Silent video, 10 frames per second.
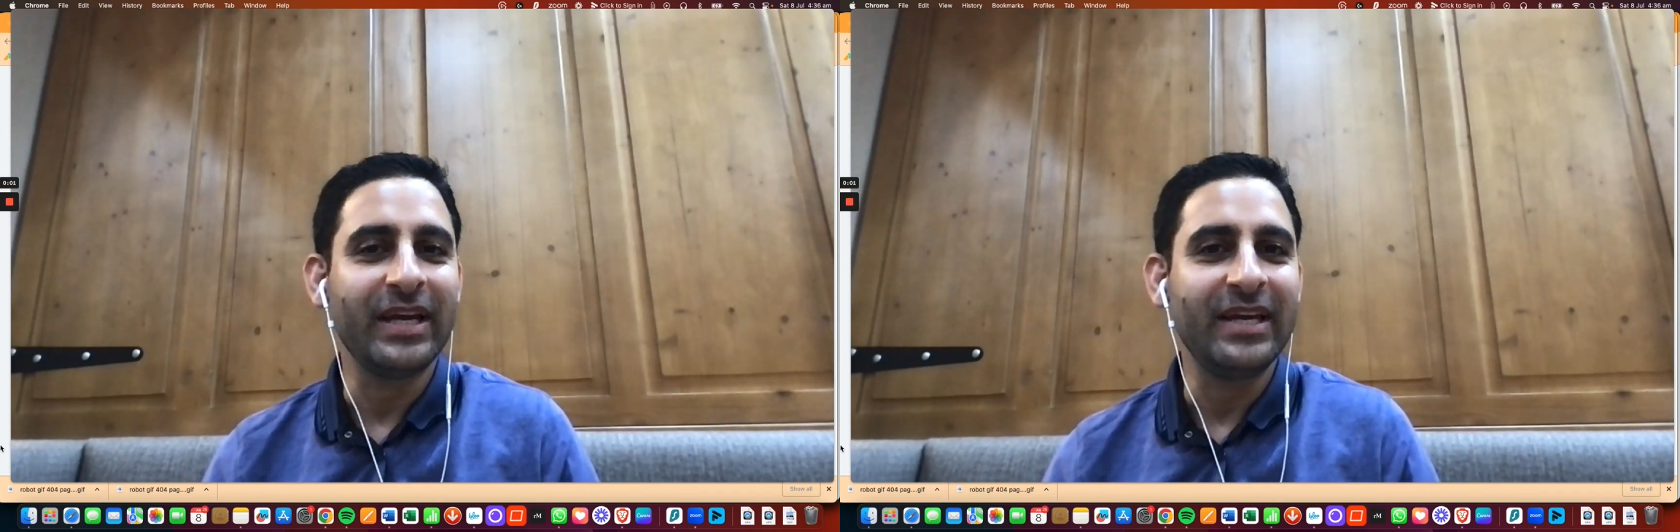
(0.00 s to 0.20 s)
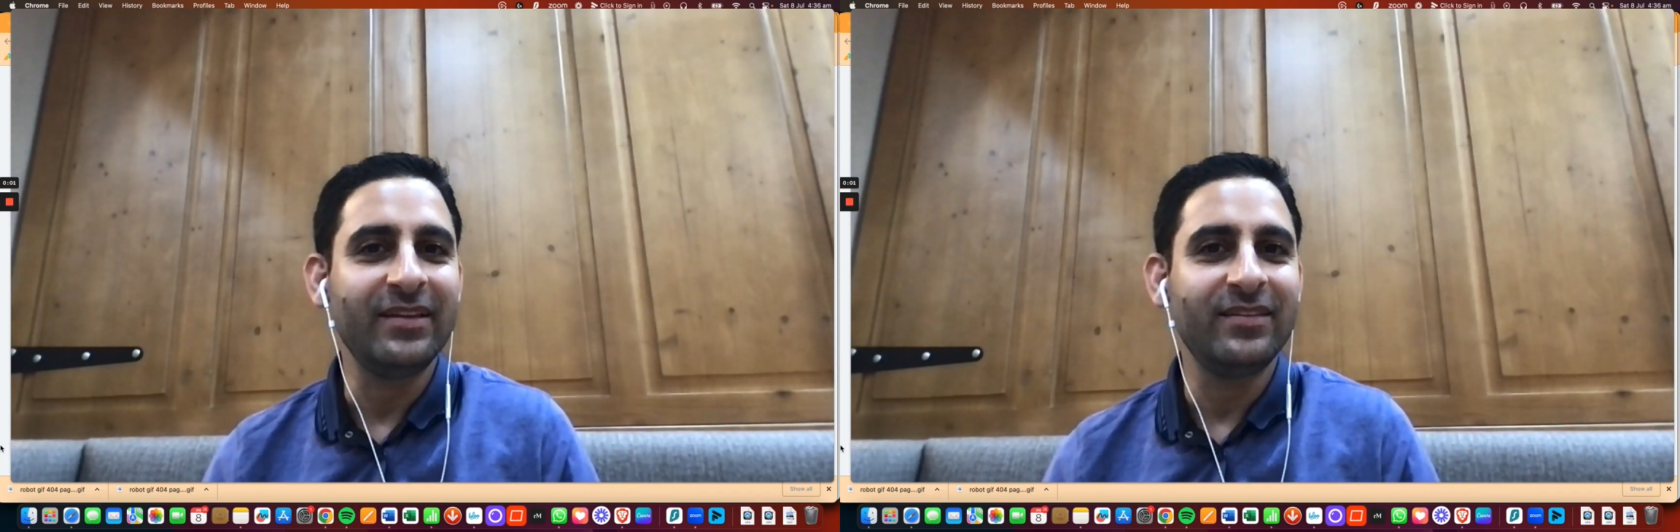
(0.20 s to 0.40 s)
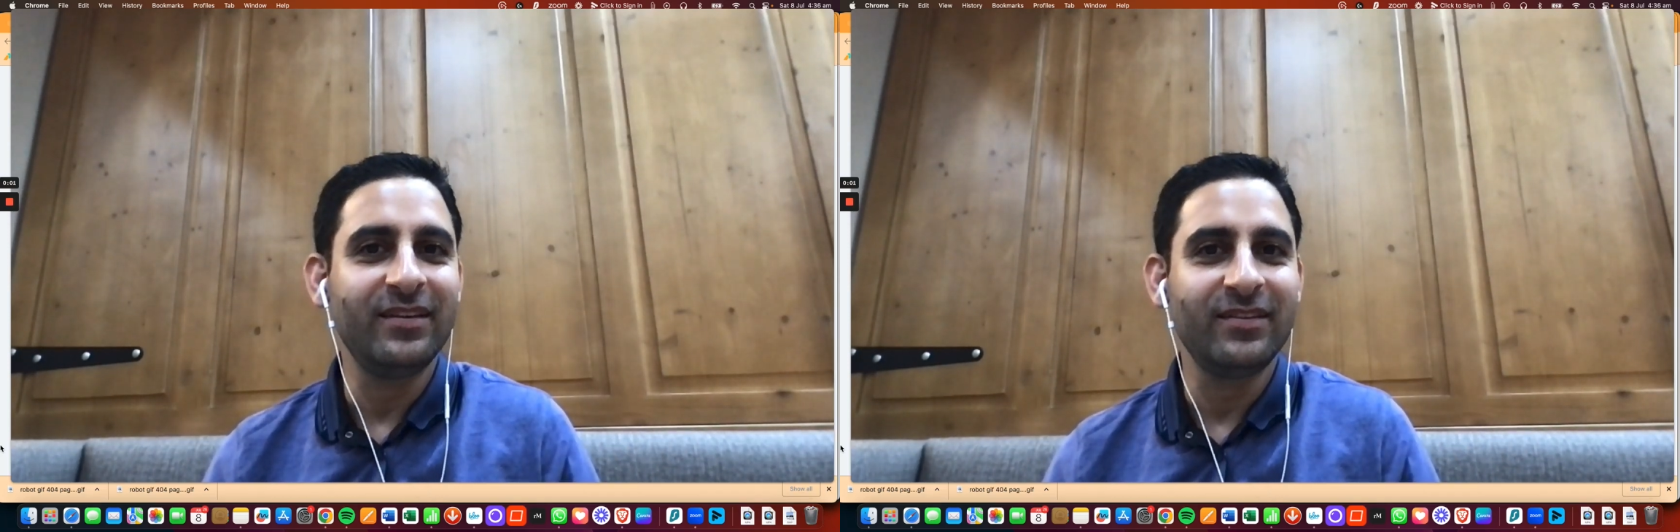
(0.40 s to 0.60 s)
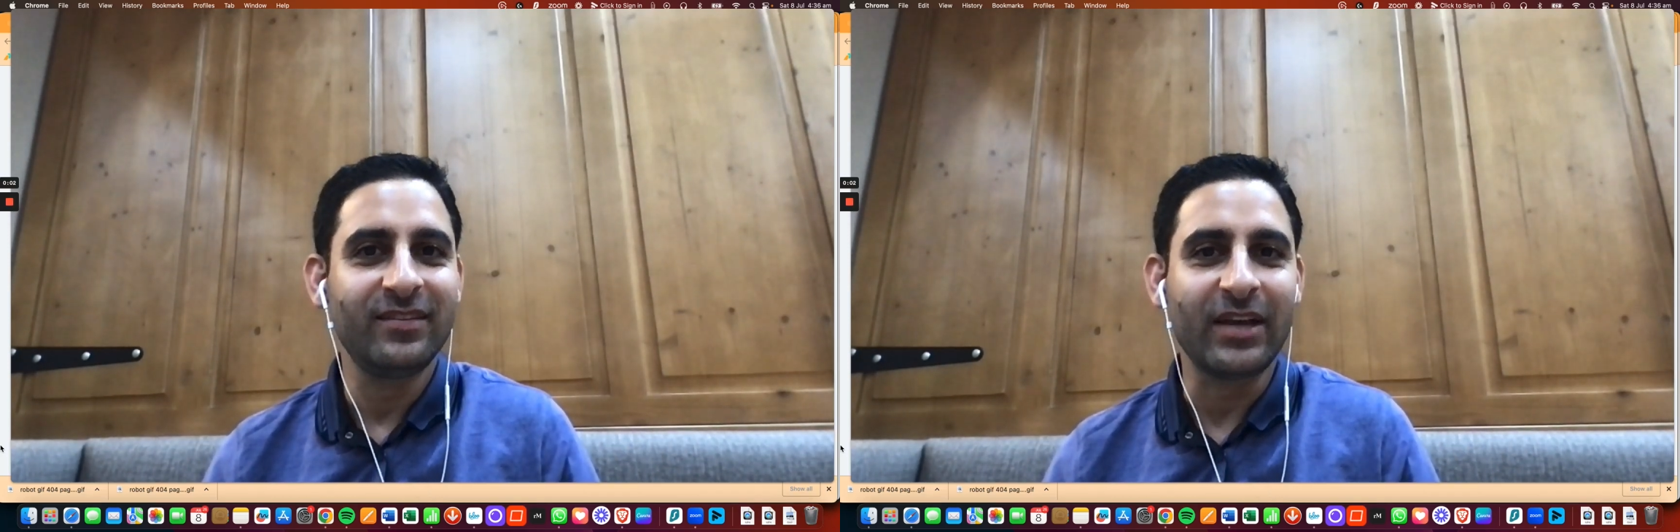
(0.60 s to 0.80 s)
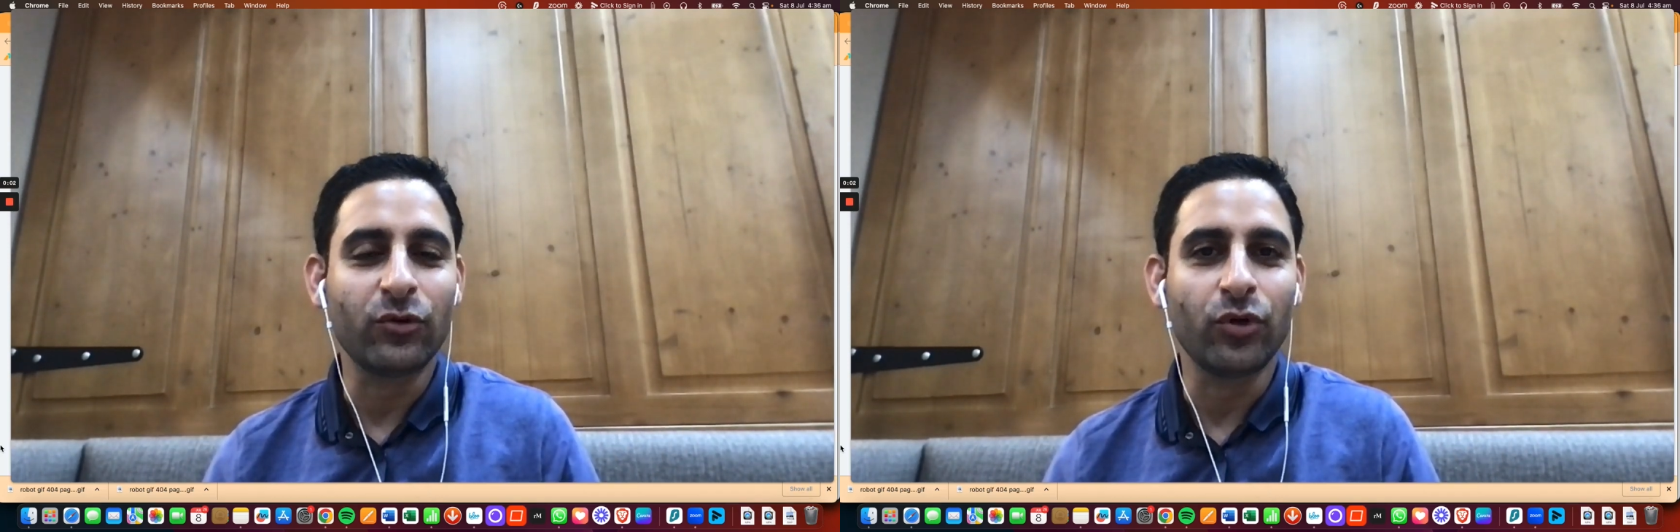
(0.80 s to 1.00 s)
In this
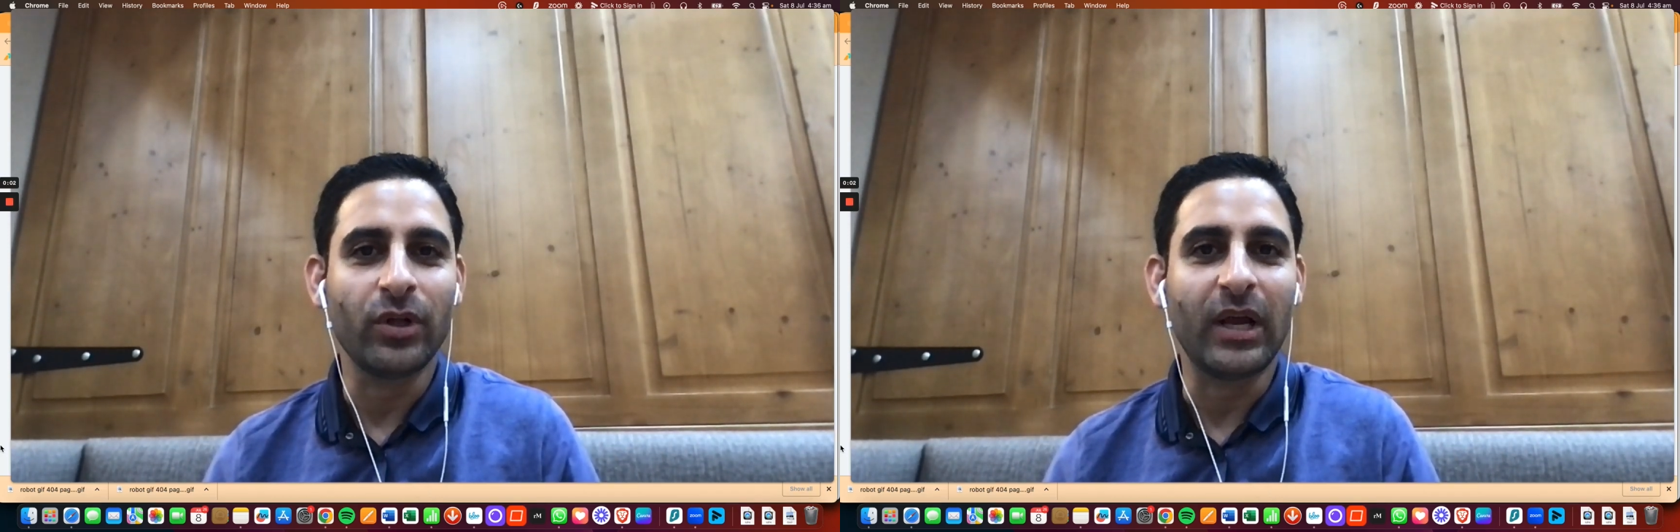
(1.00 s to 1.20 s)
tech tutorial,